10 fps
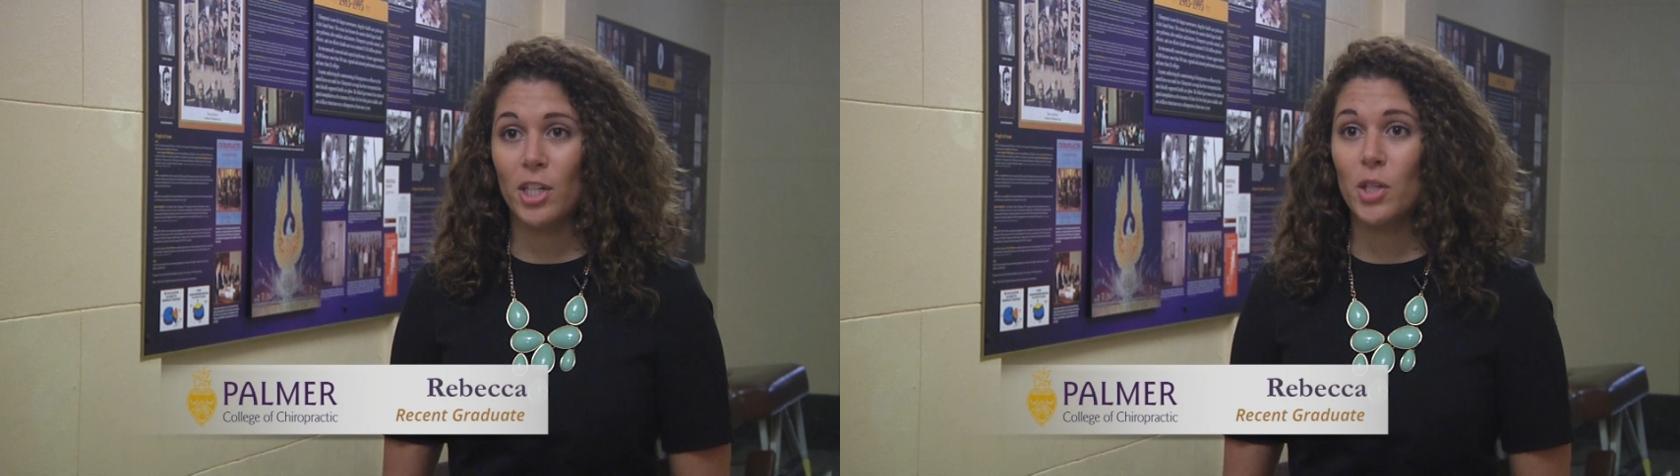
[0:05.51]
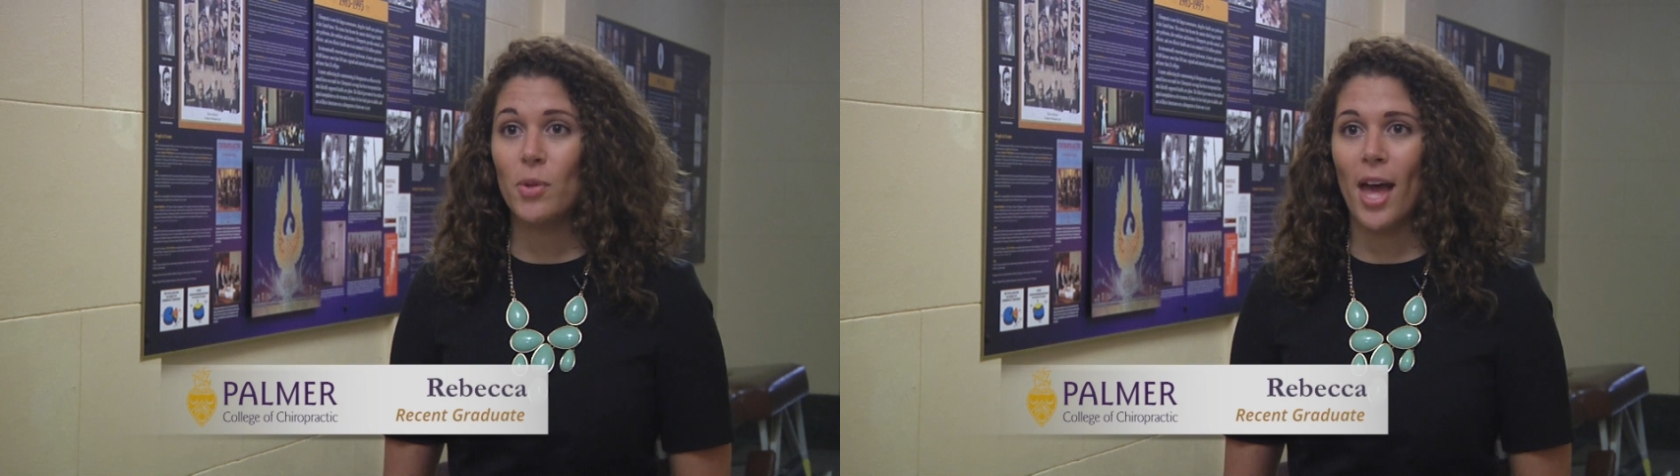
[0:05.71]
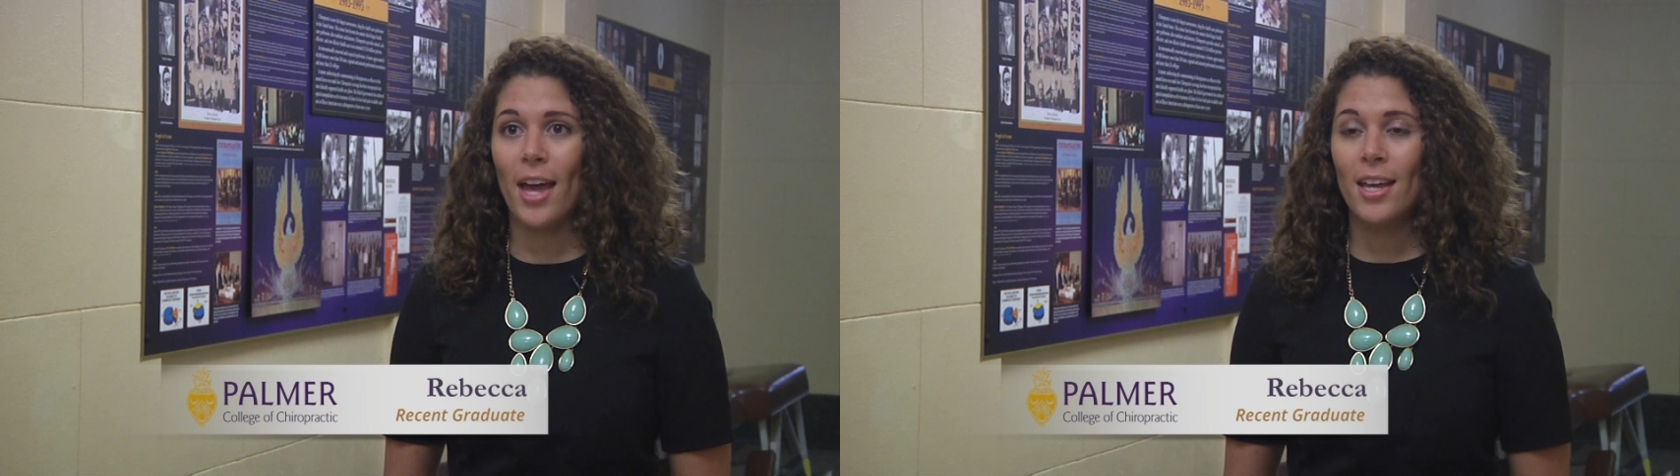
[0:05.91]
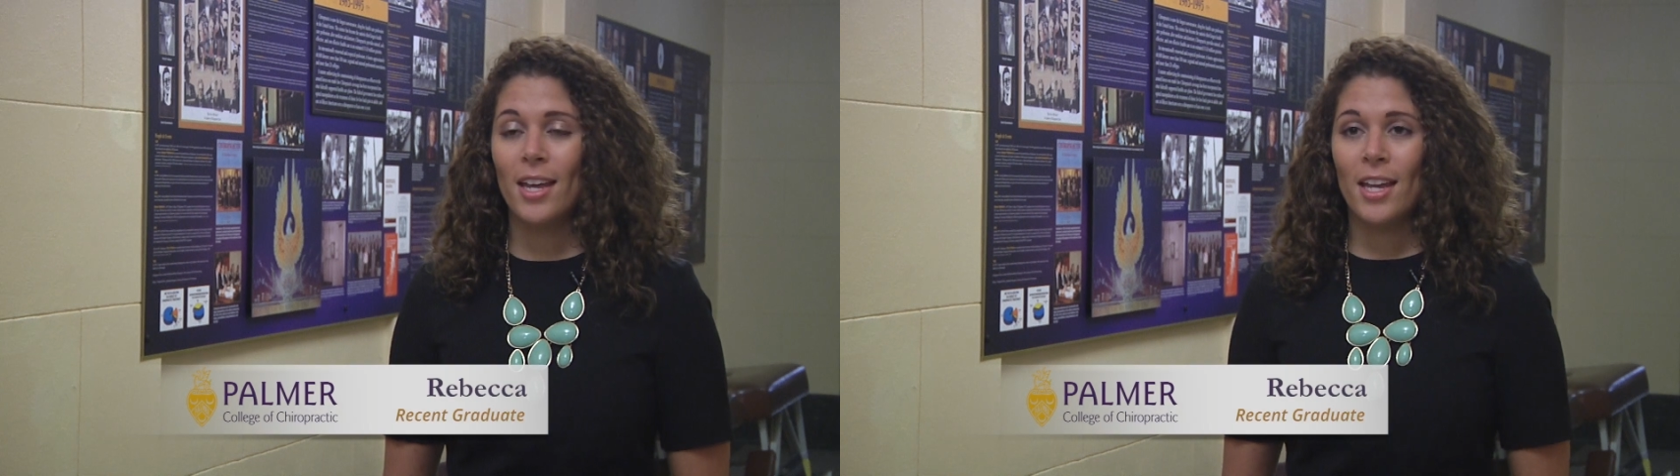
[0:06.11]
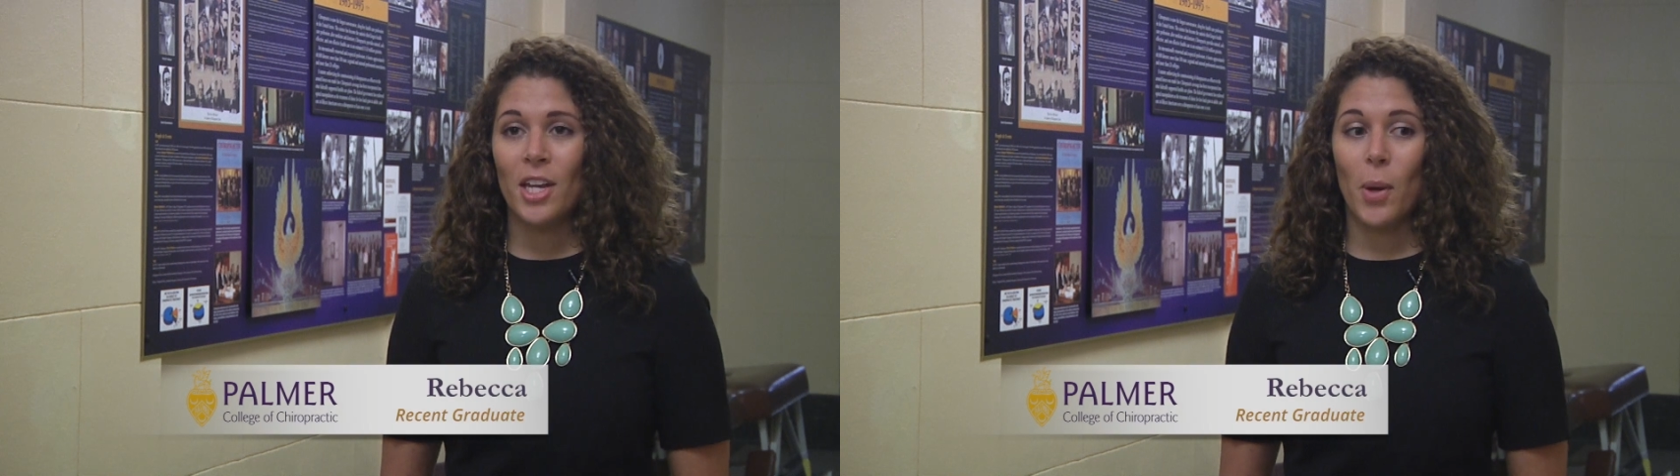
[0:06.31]
I knew that,
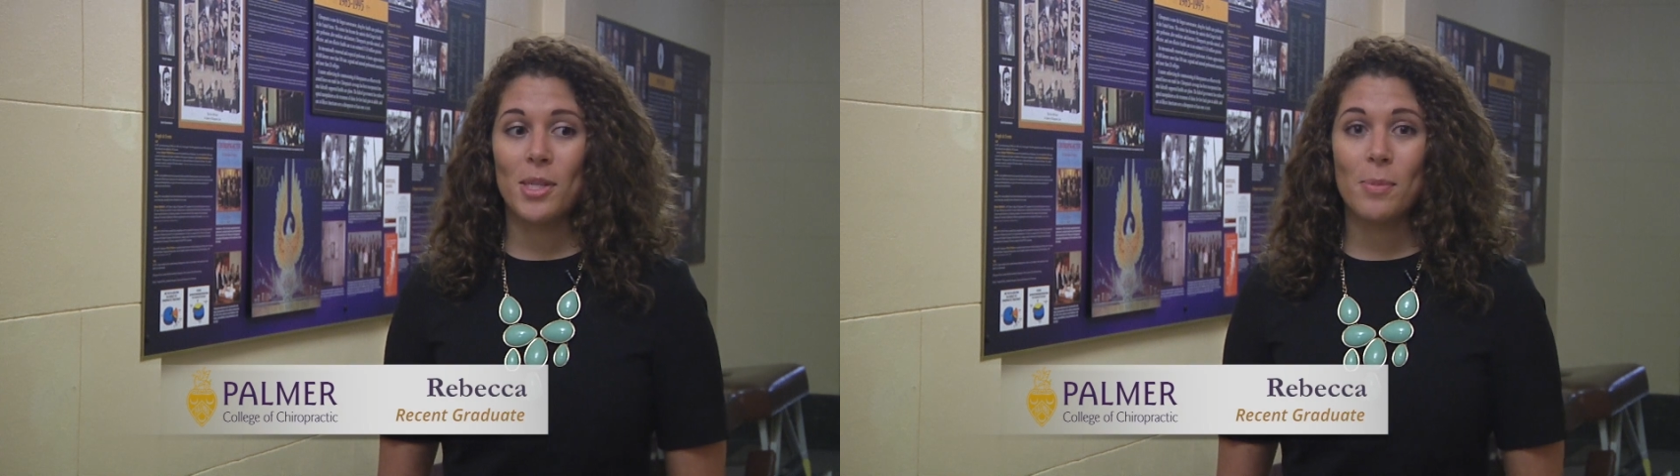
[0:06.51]
you know,